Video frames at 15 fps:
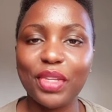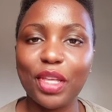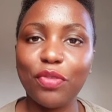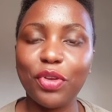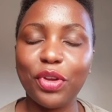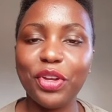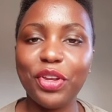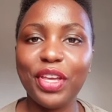
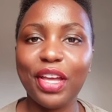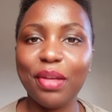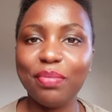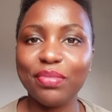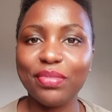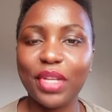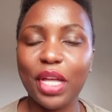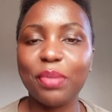If you're new
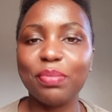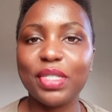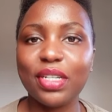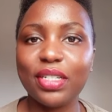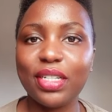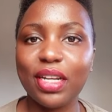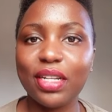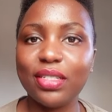here, I'm
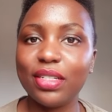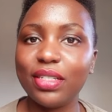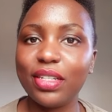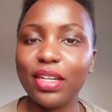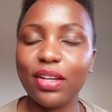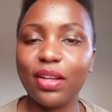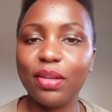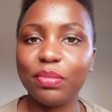Saidat, and
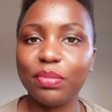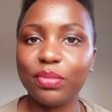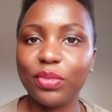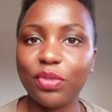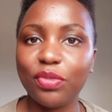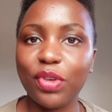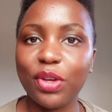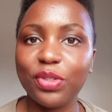here
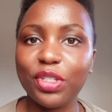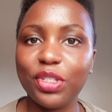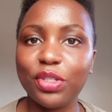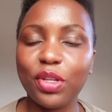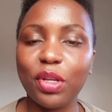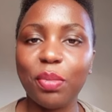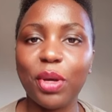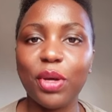on Vowsh,
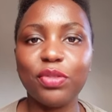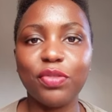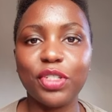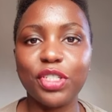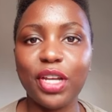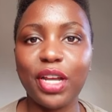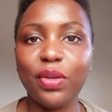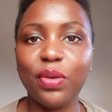it's all about
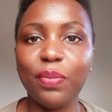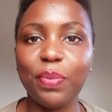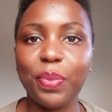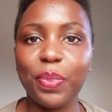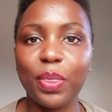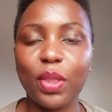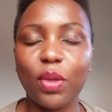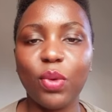vaginal
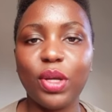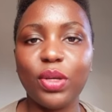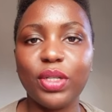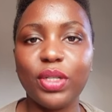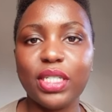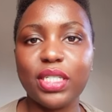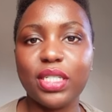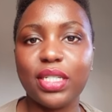
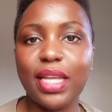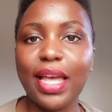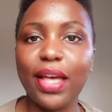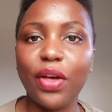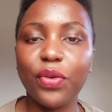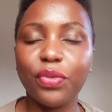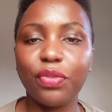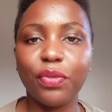wellness and
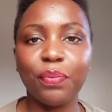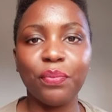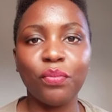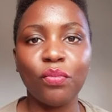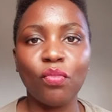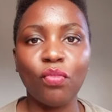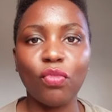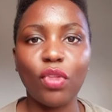health.
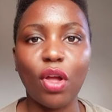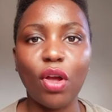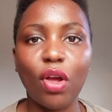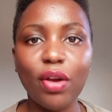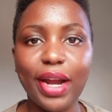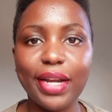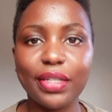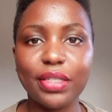
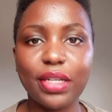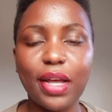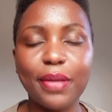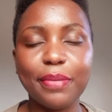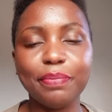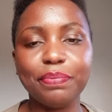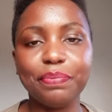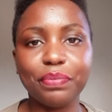All right.
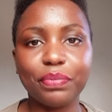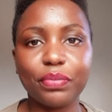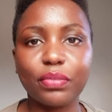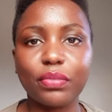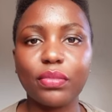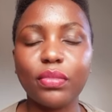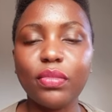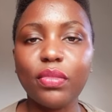
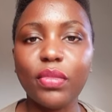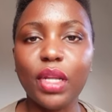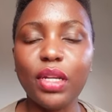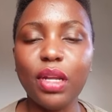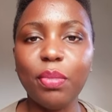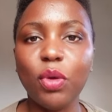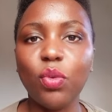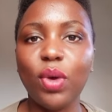
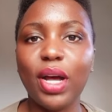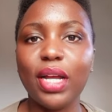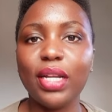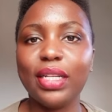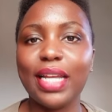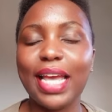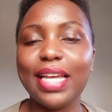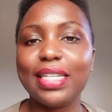Number
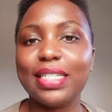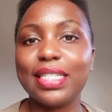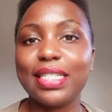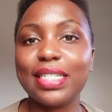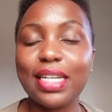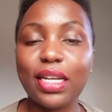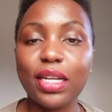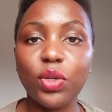one,
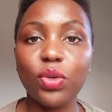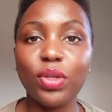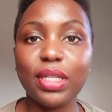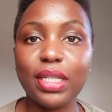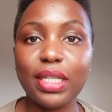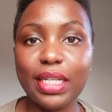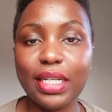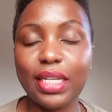external
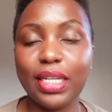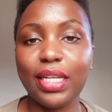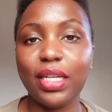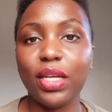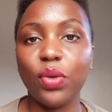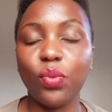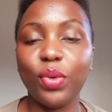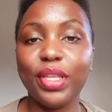
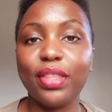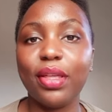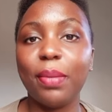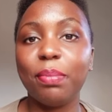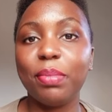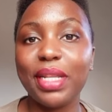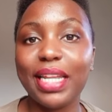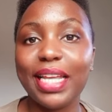cleaning with
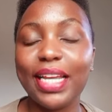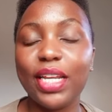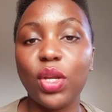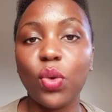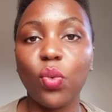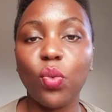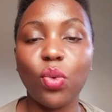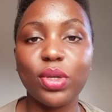
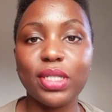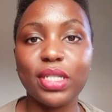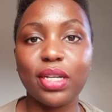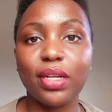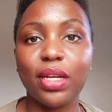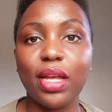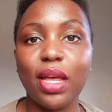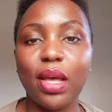plain
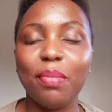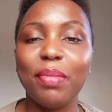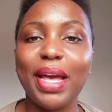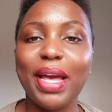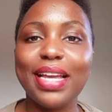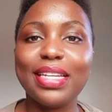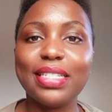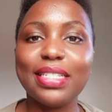water.
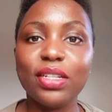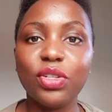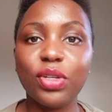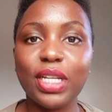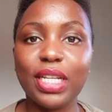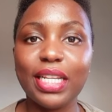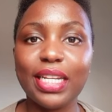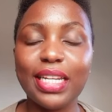By external
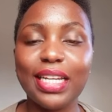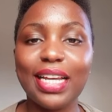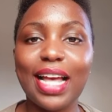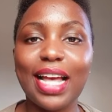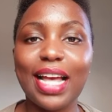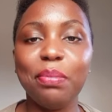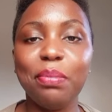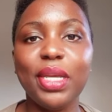cleaning,
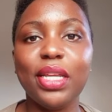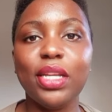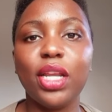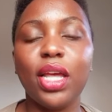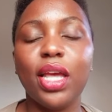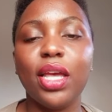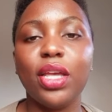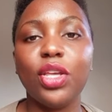I
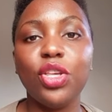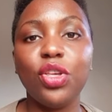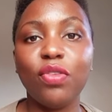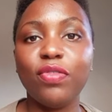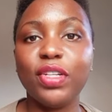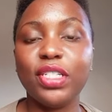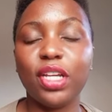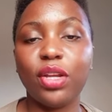mean
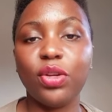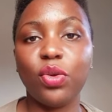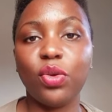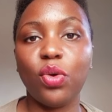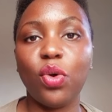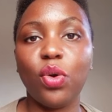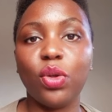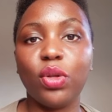your vaginal
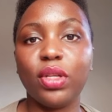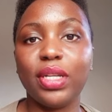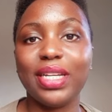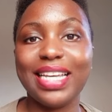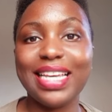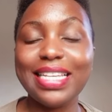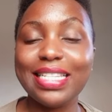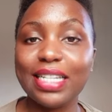
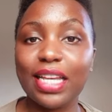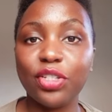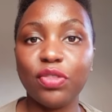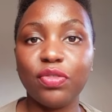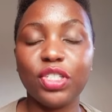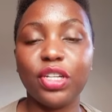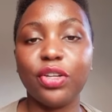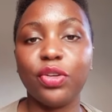hole, inside
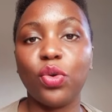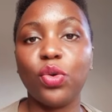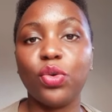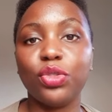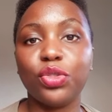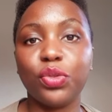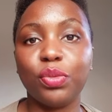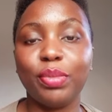your vaginal
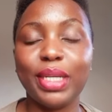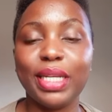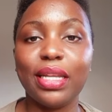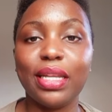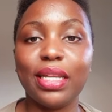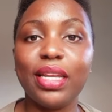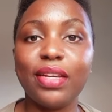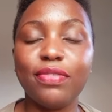hole, should
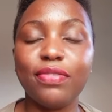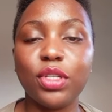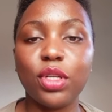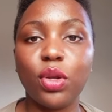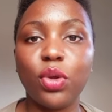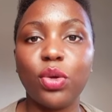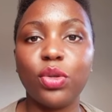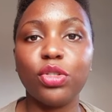be left
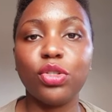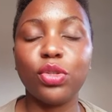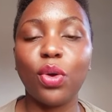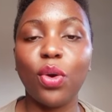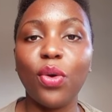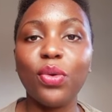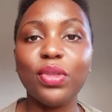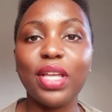alone. So
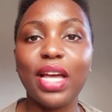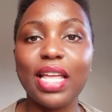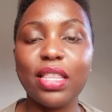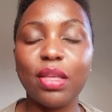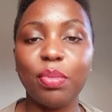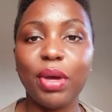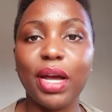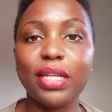all the
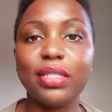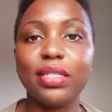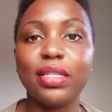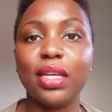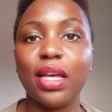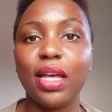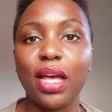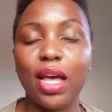other parts
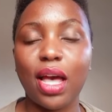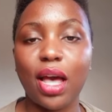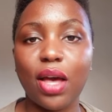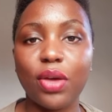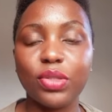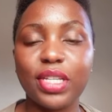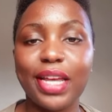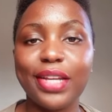
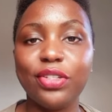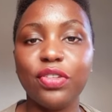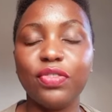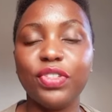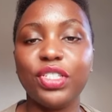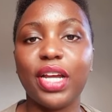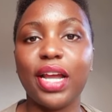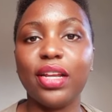outside your
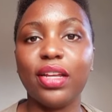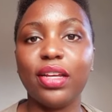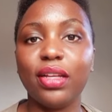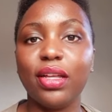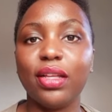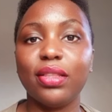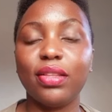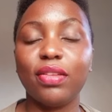vagina,
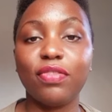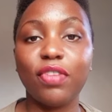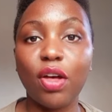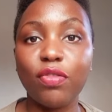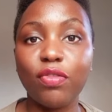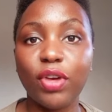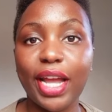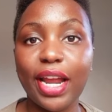the
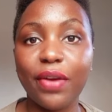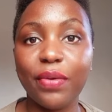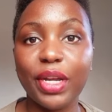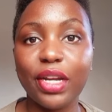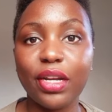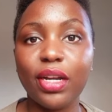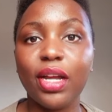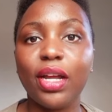vulva
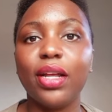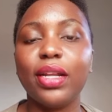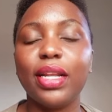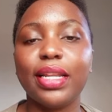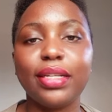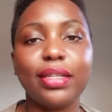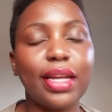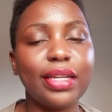area,
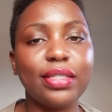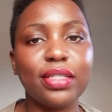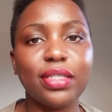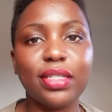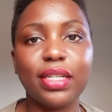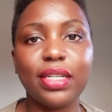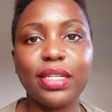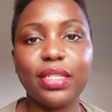like
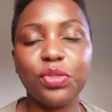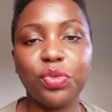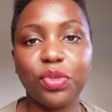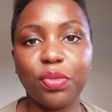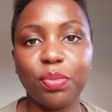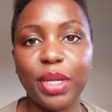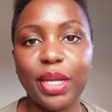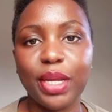just clean it
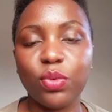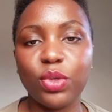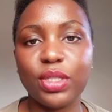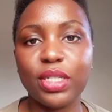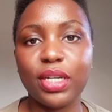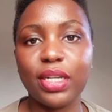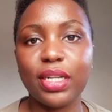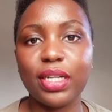with plain
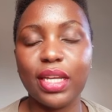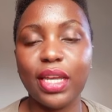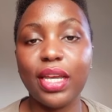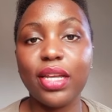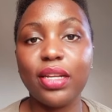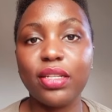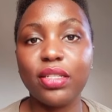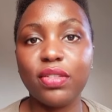water.
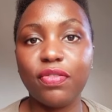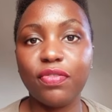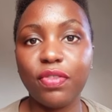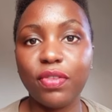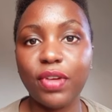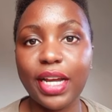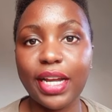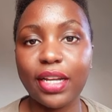It is
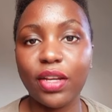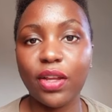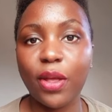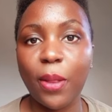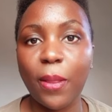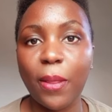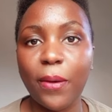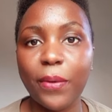fine.
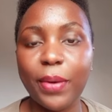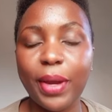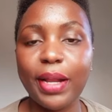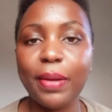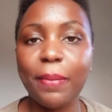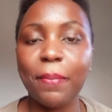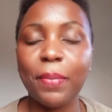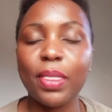All
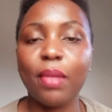right.